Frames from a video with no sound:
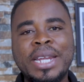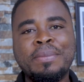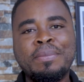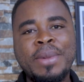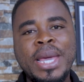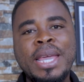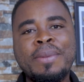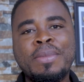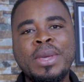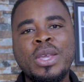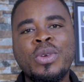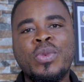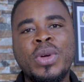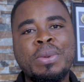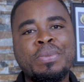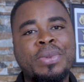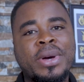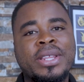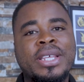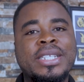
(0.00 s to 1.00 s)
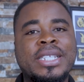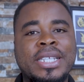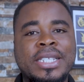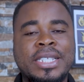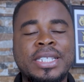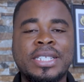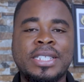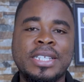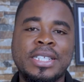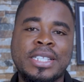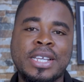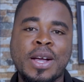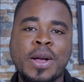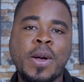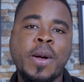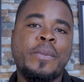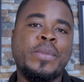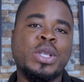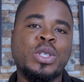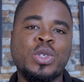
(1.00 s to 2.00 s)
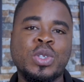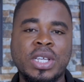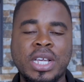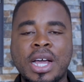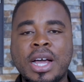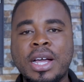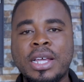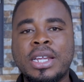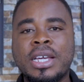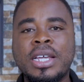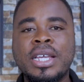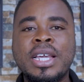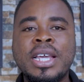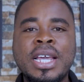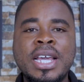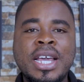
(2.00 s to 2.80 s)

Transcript: And maybe when brothers and sisters are coming to Ghana,